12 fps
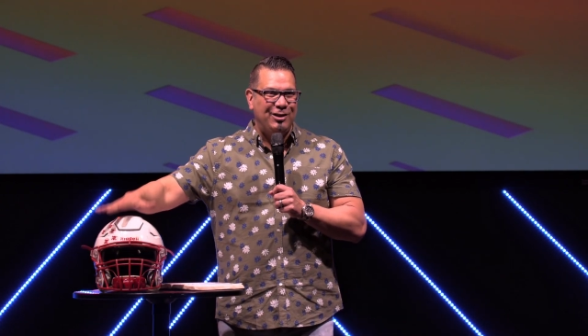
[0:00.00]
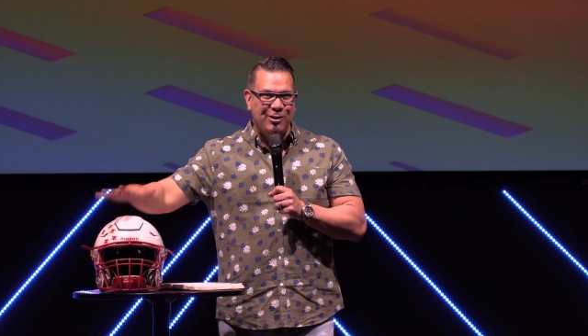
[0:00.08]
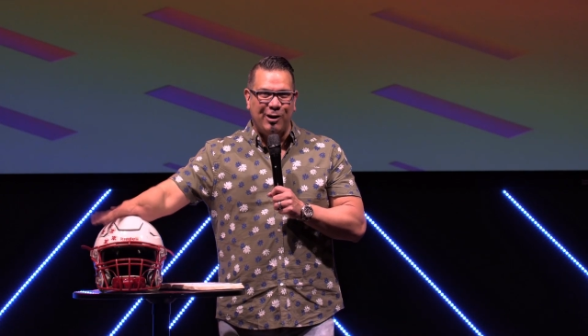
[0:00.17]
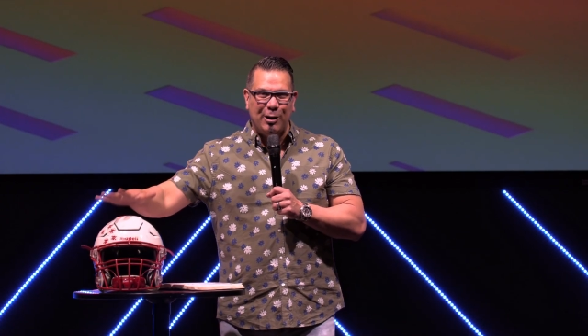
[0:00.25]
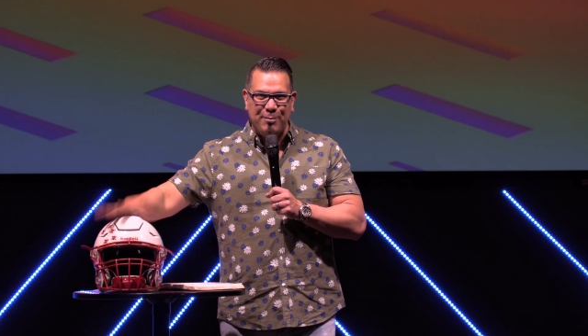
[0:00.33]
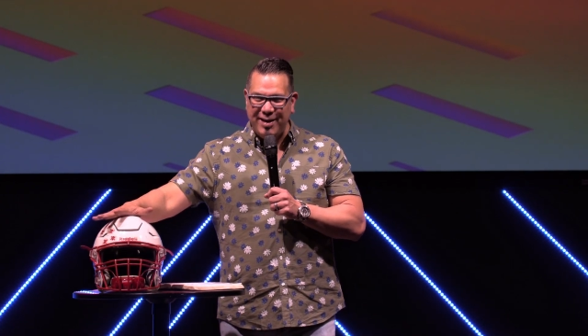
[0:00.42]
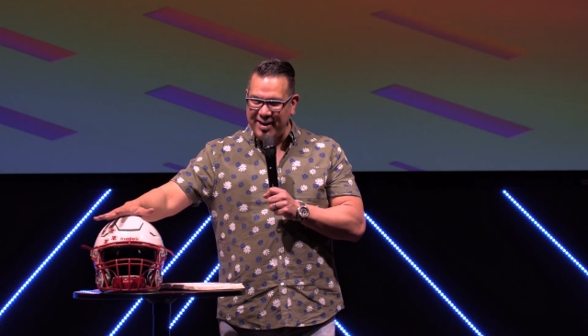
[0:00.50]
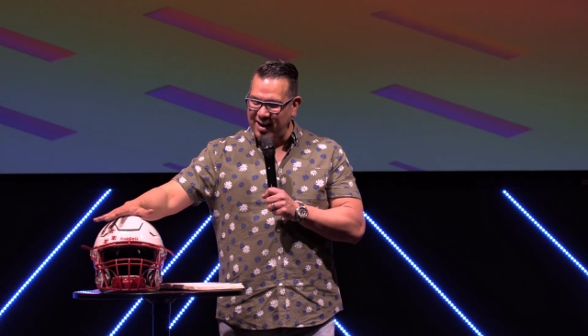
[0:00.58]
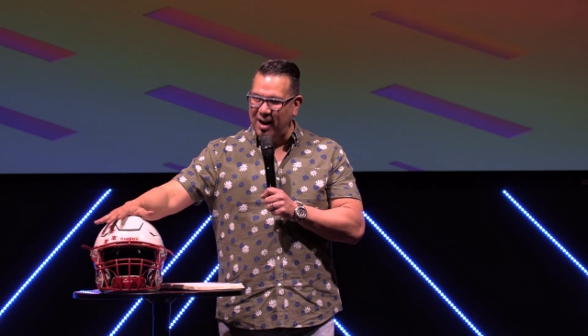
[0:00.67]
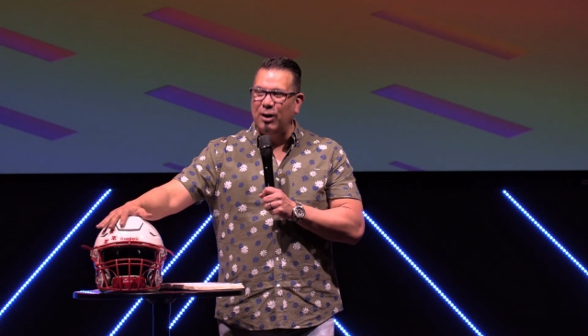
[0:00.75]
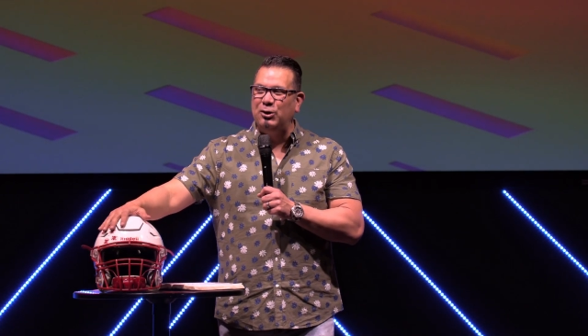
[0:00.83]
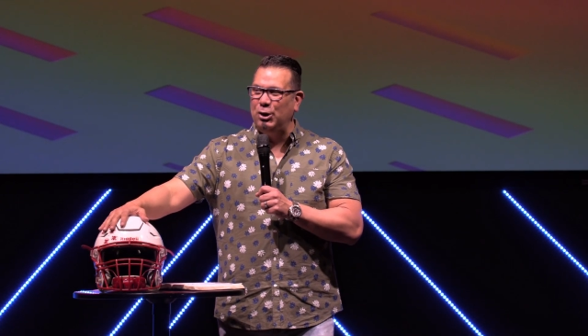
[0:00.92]
You hurt me,
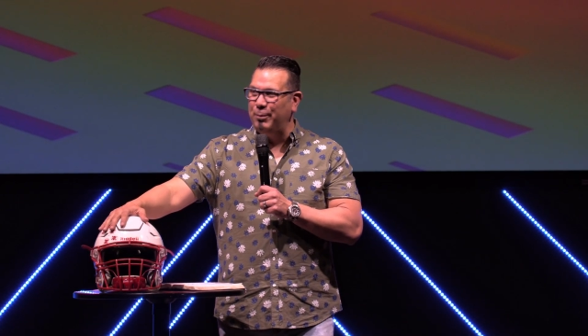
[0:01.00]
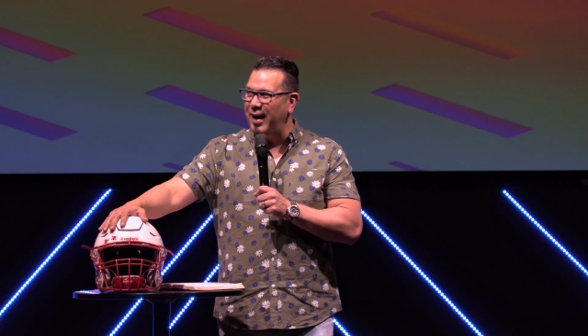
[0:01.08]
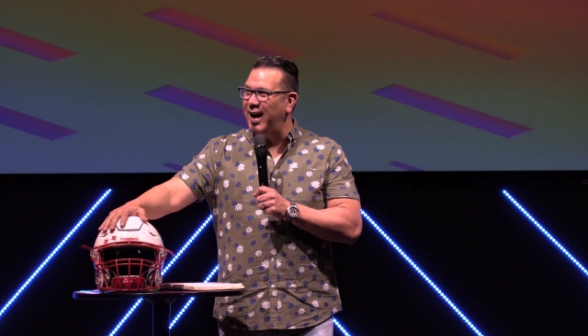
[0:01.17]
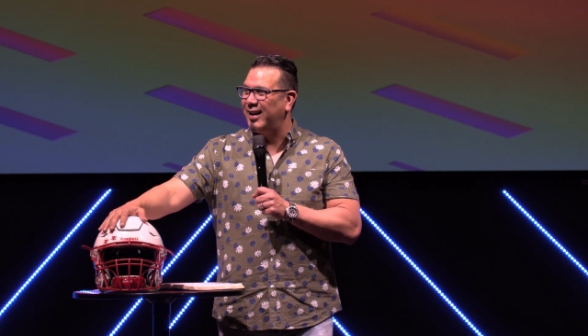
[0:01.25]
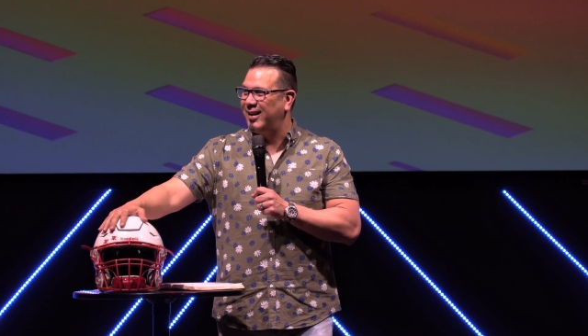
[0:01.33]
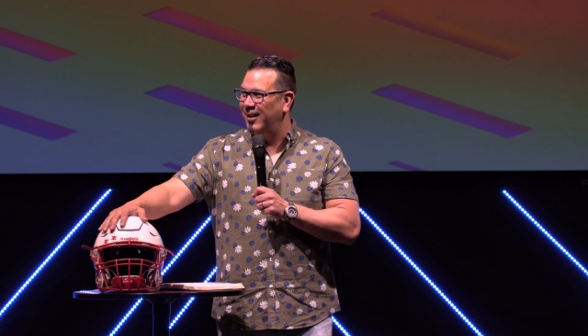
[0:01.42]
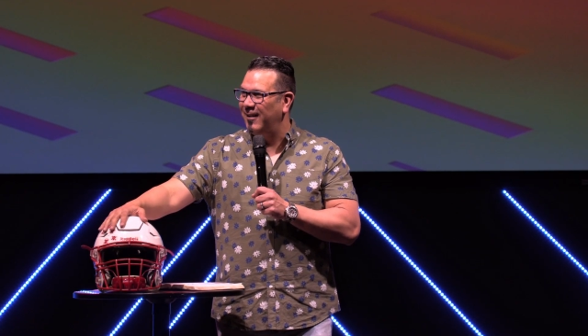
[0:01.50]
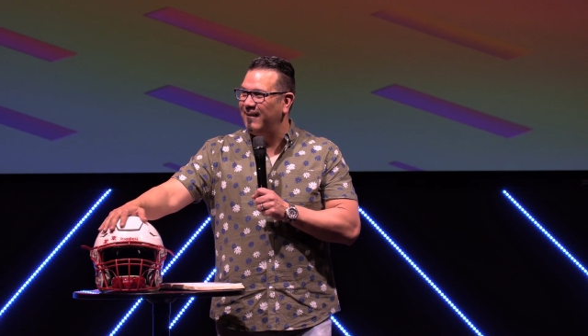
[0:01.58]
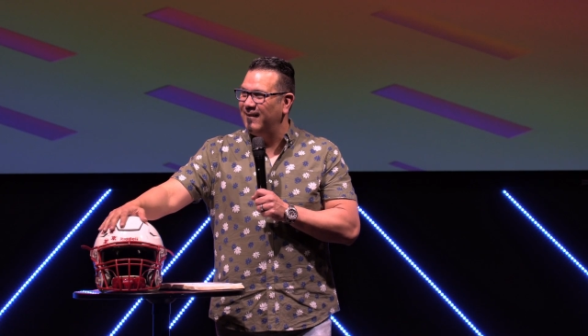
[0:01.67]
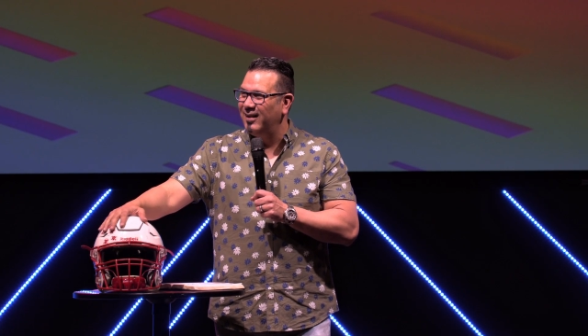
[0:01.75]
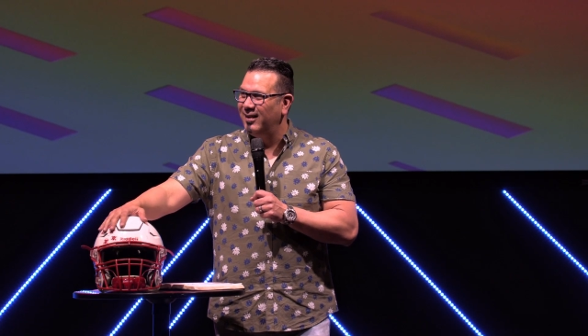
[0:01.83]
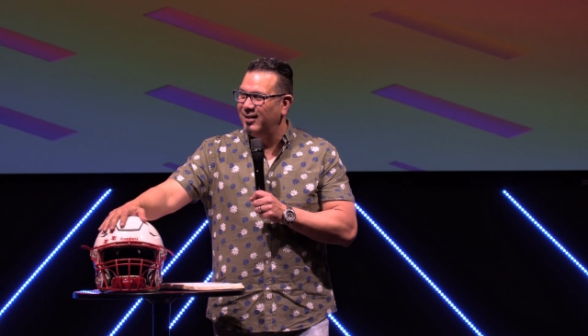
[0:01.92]
I hurt you back.
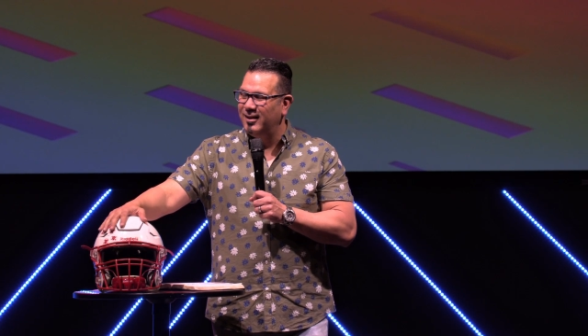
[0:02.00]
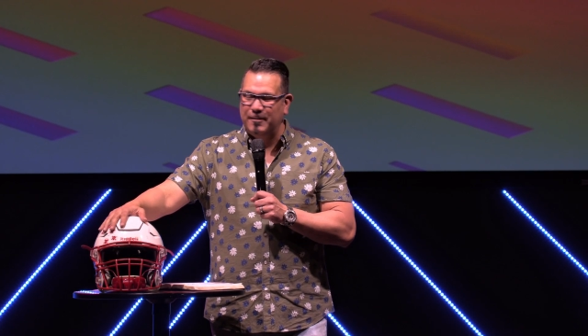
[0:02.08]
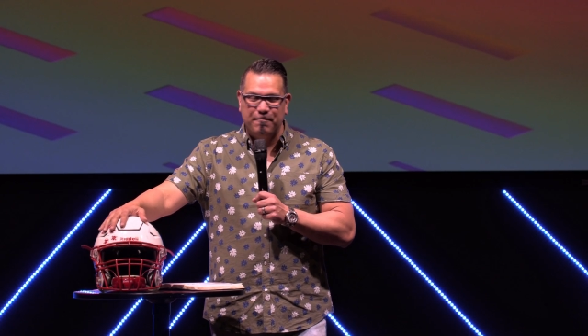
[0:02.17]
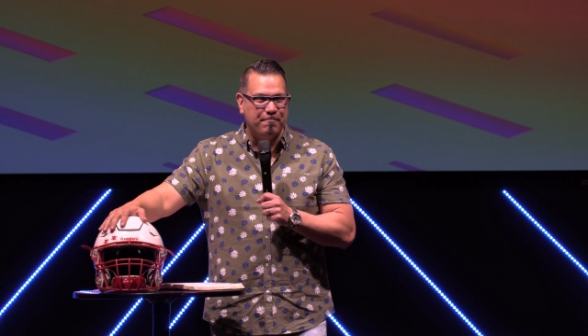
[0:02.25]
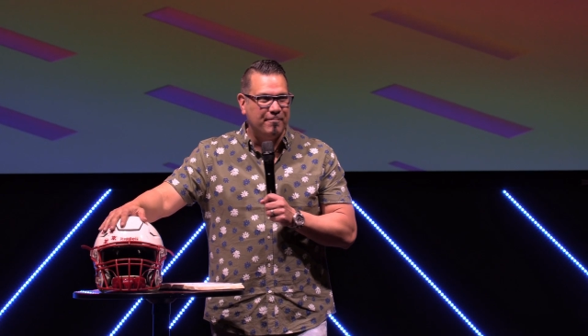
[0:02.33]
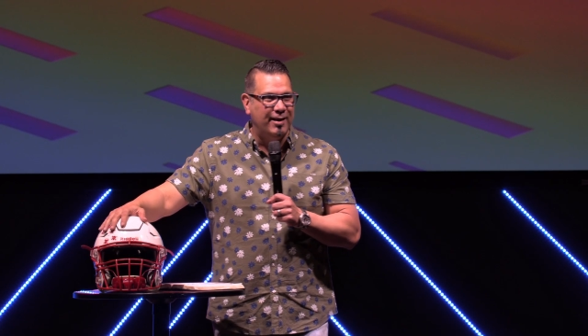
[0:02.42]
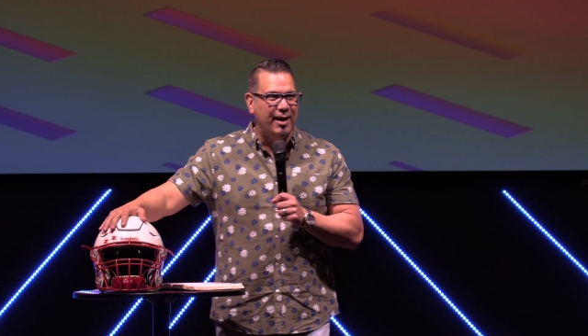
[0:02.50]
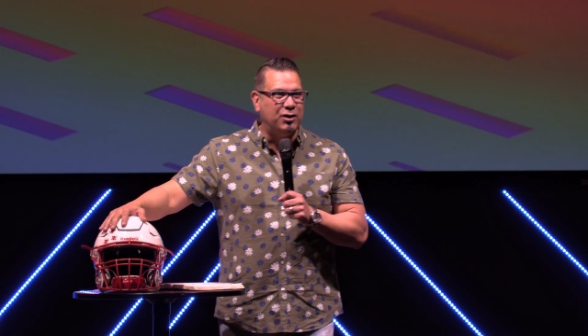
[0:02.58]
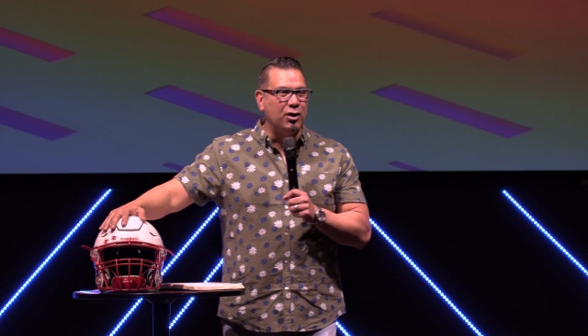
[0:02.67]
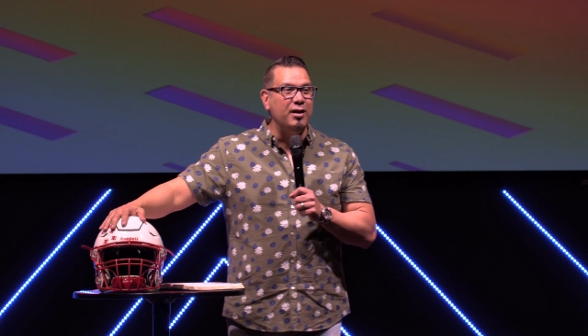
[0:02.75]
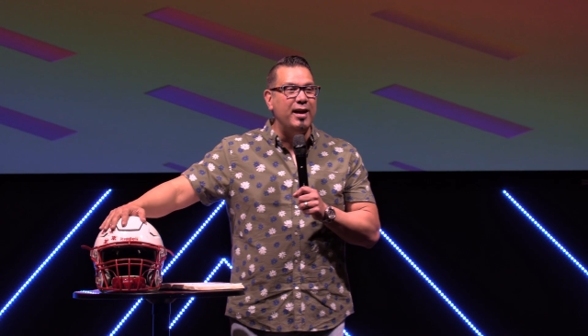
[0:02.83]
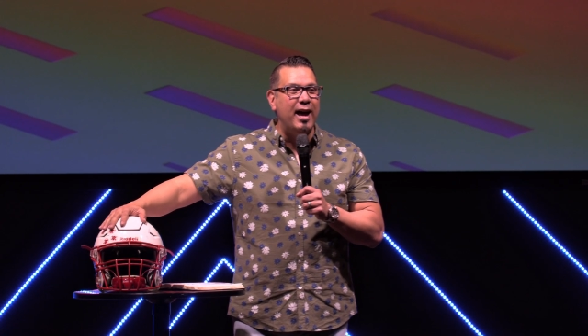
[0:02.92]
That's our